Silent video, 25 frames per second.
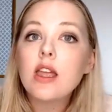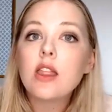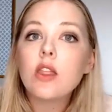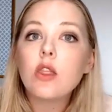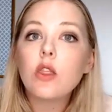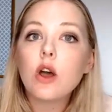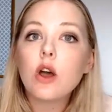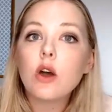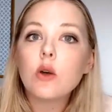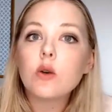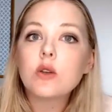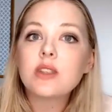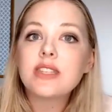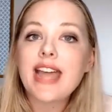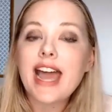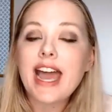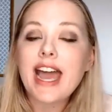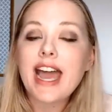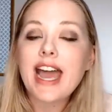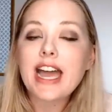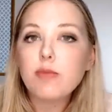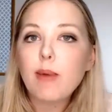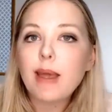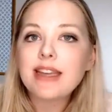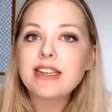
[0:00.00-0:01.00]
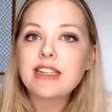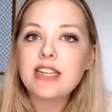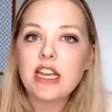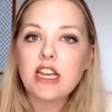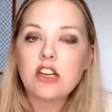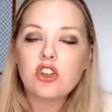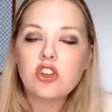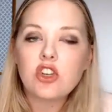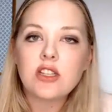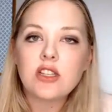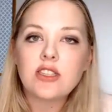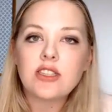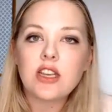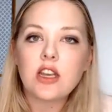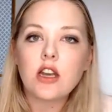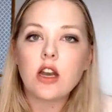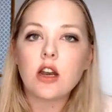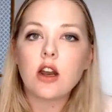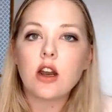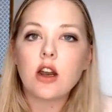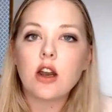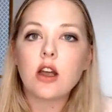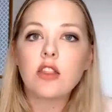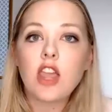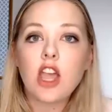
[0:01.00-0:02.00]
those expectations in
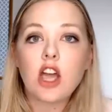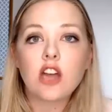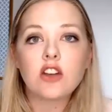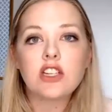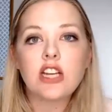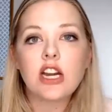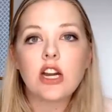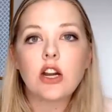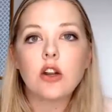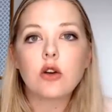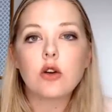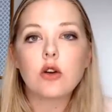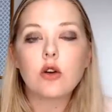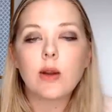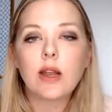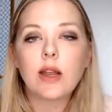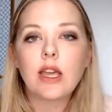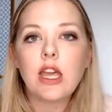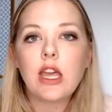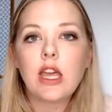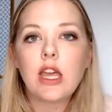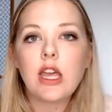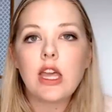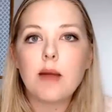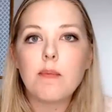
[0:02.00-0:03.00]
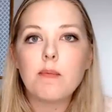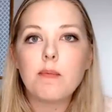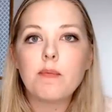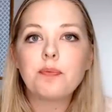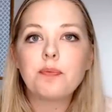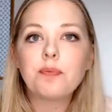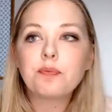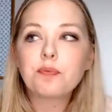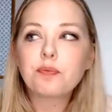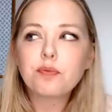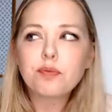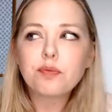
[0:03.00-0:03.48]
the Ontario curriculum.